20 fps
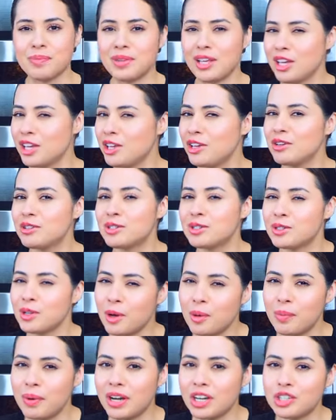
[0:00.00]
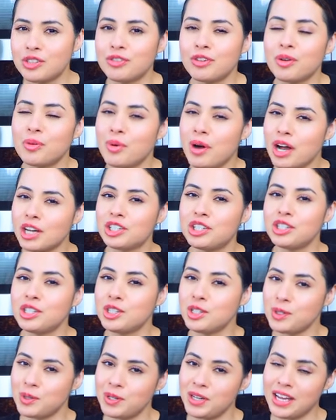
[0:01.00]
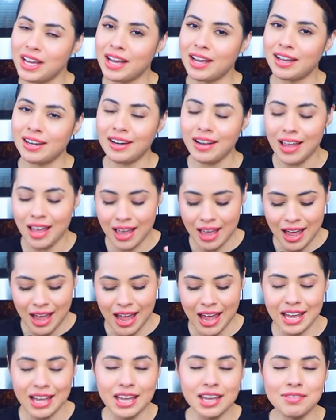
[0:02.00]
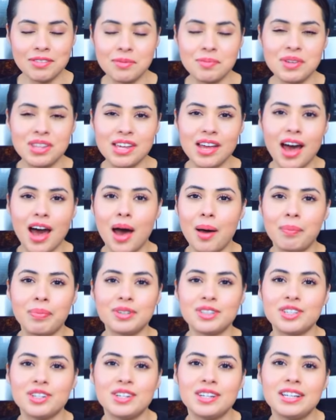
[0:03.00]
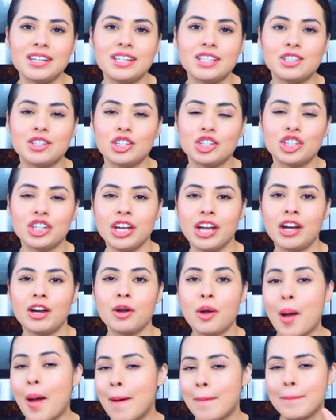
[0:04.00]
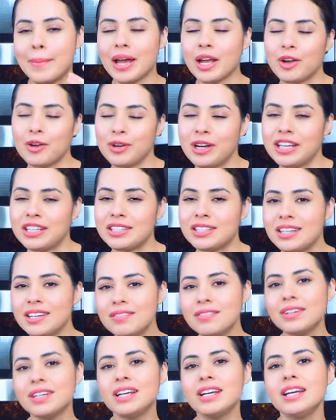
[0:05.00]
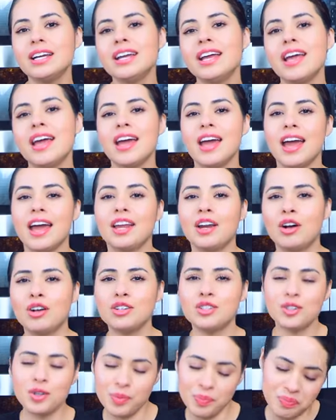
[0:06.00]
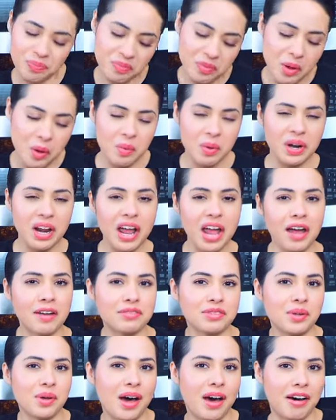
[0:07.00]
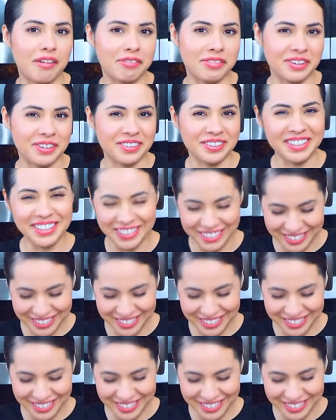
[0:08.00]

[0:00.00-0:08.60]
Thank you so much for watching, tuning in, and giving me the opportunity to share my creativity and also what I have to offer.